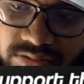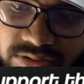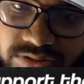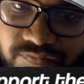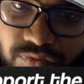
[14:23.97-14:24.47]

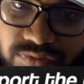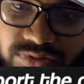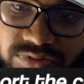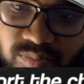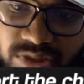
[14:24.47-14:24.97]
This, for
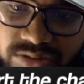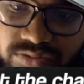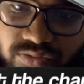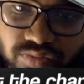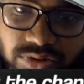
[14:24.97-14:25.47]
this
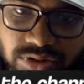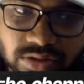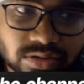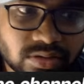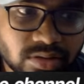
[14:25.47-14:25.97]
mask over
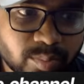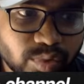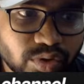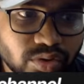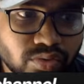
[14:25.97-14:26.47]
here, I'm
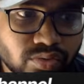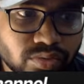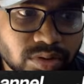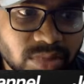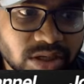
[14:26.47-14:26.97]
gonna go
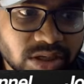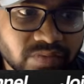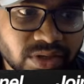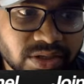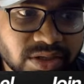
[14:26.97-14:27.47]
in my
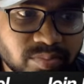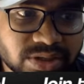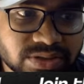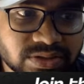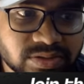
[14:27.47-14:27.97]
effect and
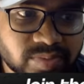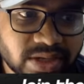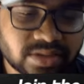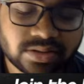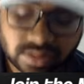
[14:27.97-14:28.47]
presets panel